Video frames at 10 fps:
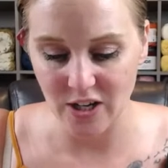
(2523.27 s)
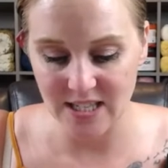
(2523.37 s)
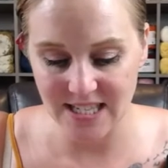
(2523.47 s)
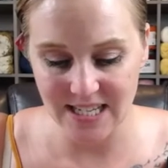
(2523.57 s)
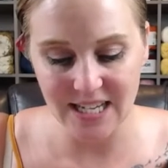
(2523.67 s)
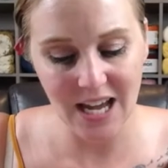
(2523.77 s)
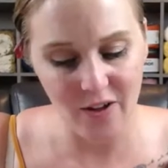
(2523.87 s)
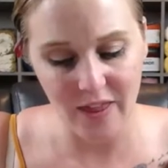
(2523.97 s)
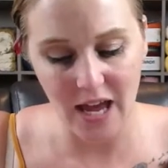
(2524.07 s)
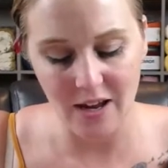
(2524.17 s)
I could see
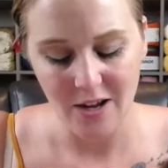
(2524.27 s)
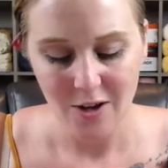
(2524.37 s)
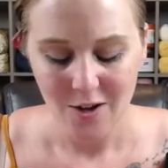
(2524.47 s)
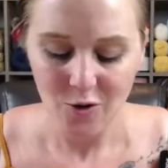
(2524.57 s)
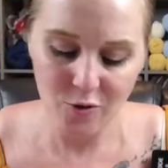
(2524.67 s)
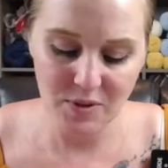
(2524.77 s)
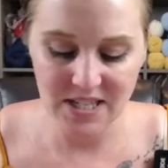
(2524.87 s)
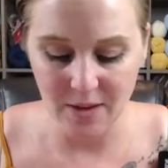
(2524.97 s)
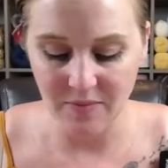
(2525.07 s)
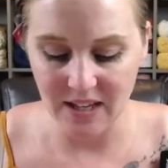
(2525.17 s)
how that would be
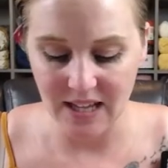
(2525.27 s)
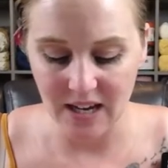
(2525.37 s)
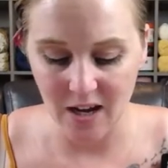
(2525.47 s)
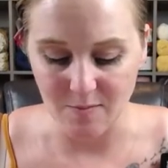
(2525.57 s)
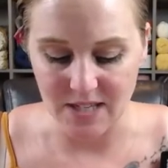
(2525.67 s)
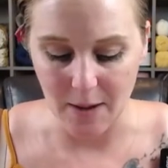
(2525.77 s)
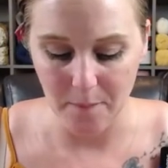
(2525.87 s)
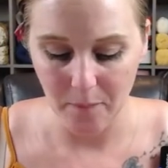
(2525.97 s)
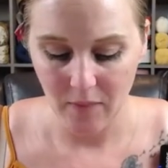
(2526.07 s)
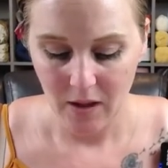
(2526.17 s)
something that comes up.
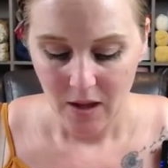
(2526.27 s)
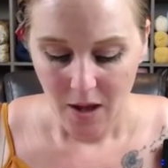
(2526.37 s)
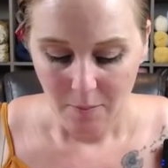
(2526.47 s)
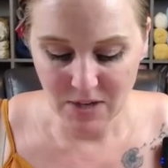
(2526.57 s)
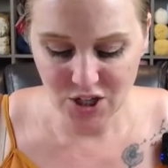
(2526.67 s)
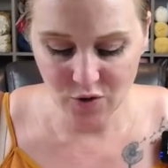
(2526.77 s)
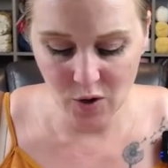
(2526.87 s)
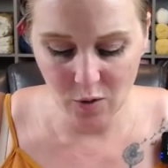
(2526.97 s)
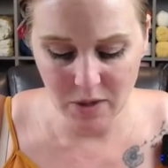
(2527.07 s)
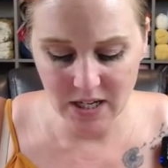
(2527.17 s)

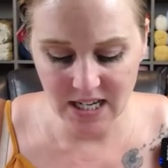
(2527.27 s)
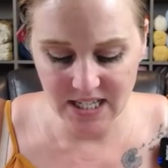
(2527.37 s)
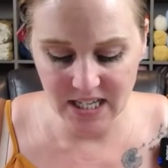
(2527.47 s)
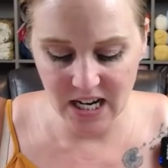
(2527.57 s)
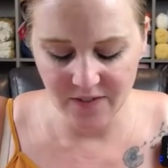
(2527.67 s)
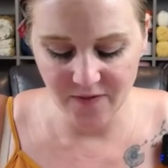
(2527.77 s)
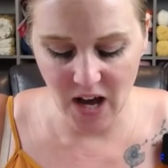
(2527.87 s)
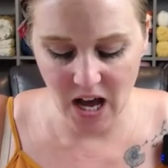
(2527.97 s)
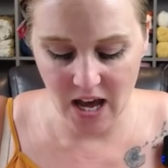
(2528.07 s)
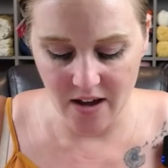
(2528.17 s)
Mystery Woman nineteen
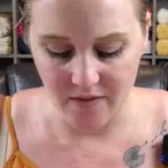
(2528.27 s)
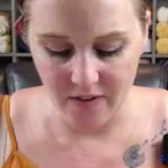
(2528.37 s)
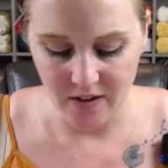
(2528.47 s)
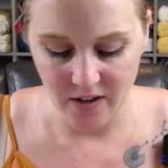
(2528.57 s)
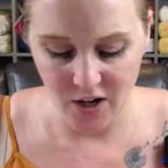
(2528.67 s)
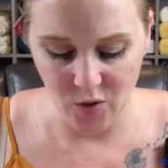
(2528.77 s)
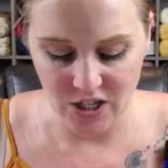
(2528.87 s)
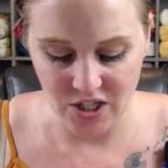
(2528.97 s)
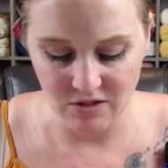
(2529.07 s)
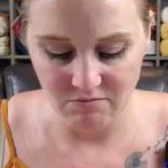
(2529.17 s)
eighty-five. Not a
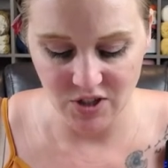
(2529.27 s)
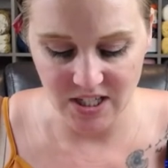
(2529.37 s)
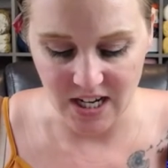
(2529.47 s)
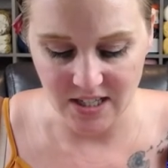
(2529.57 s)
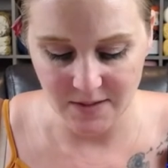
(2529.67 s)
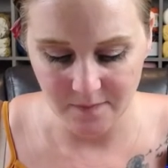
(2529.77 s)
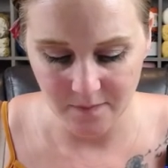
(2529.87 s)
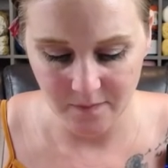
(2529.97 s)
question. Just nice.